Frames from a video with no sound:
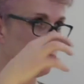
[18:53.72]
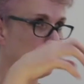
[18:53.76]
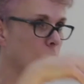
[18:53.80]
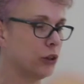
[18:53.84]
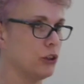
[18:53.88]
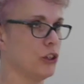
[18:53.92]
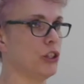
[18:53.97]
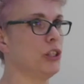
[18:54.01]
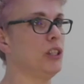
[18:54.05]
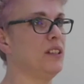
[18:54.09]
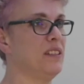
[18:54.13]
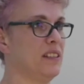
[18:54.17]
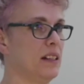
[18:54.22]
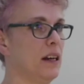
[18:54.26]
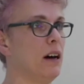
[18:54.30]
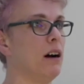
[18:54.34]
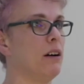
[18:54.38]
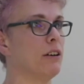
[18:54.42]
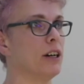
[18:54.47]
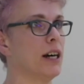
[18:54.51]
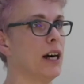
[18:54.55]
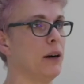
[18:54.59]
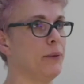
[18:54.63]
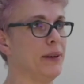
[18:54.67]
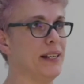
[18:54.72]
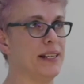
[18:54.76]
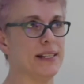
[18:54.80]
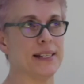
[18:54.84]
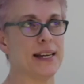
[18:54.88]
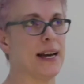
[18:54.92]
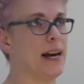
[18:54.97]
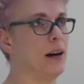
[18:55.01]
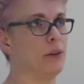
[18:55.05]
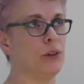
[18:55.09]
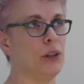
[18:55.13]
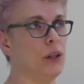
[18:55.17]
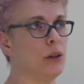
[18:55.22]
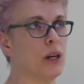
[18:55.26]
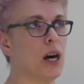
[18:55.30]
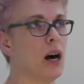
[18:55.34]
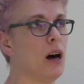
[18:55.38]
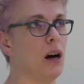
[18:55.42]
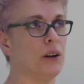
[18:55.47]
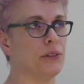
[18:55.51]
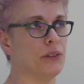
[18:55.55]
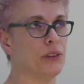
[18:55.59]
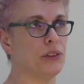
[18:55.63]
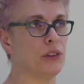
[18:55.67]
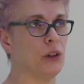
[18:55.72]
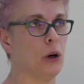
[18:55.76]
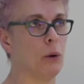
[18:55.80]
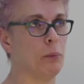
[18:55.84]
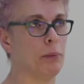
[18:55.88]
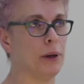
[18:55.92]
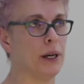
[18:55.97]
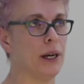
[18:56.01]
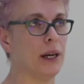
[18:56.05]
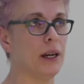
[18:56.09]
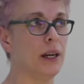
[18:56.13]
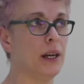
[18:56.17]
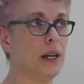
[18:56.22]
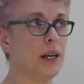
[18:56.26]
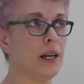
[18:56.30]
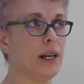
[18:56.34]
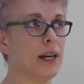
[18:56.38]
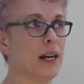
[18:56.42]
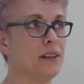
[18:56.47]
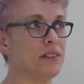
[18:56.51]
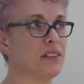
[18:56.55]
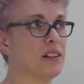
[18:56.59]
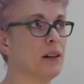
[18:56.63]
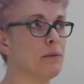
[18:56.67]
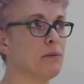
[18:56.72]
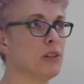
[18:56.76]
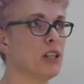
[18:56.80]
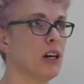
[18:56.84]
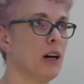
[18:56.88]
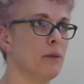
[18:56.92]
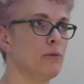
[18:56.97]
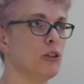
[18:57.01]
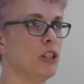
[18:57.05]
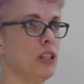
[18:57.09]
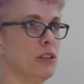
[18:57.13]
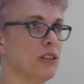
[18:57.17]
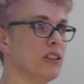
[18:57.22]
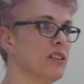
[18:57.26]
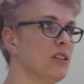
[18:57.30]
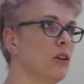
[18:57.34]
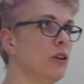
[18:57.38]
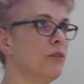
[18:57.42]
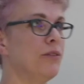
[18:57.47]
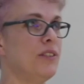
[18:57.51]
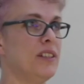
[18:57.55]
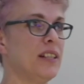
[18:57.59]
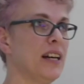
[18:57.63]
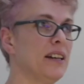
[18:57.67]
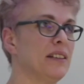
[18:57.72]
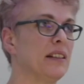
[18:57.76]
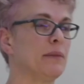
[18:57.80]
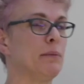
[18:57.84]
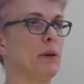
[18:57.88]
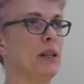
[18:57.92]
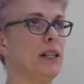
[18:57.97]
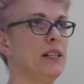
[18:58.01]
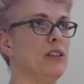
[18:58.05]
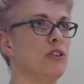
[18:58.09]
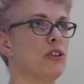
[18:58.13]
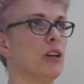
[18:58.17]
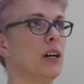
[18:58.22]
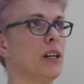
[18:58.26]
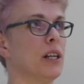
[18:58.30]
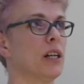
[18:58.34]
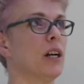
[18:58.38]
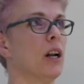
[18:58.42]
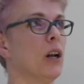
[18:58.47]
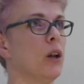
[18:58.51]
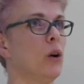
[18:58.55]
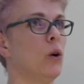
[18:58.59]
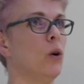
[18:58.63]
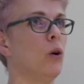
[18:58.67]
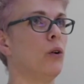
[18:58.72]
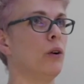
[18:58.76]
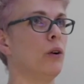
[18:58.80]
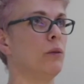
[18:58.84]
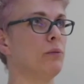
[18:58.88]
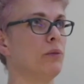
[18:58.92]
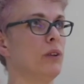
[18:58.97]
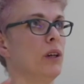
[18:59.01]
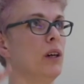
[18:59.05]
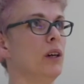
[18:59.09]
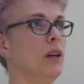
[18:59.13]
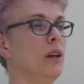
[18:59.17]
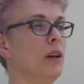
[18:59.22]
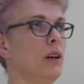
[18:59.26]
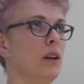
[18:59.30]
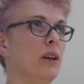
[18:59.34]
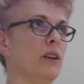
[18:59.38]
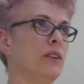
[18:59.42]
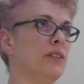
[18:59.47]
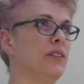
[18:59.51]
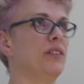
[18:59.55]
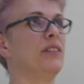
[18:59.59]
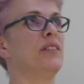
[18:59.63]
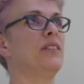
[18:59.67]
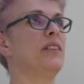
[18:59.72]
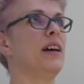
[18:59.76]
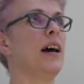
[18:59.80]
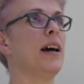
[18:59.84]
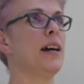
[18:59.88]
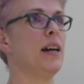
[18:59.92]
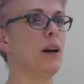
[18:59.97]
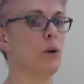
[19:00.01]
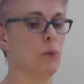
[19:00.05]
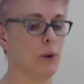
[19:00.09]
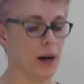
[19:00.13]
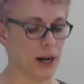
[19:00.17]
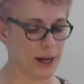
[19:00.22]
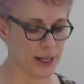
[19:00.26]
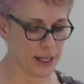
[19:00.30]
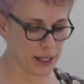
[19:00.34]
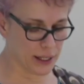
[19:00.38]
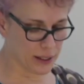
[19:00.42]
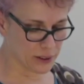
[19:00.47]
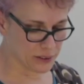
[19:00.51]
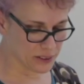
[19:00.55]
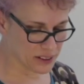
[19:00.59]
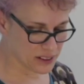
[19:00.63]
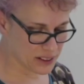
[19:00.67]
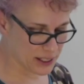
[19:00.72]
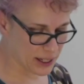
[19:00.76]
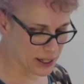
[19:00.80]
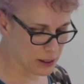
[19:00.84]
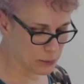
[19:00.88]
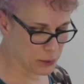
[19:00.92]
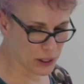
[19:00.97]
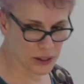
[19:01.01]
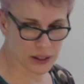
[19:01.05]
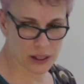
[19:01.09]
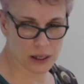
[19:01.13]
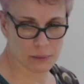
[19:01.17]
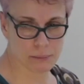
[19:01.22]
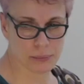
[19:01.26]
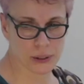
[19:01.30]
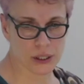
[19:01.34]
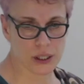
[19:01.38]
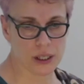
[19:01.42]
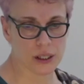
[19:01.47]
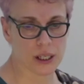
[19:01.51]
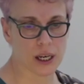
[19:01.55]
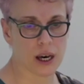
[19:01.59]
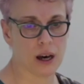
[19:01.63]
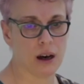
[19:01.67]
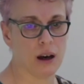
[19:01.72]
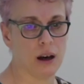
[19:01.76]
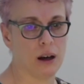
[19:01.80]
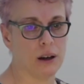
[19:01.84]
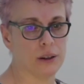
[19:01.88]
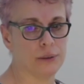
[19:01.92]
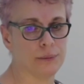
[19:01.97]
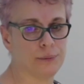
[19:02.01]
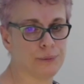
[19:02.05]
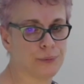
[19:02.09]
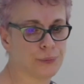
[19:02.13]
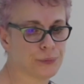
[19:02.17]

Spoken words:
once you start going down, you can't stop it. And sometimes you're sort of desperately trying to claw stay awake and stay with it, but you can't.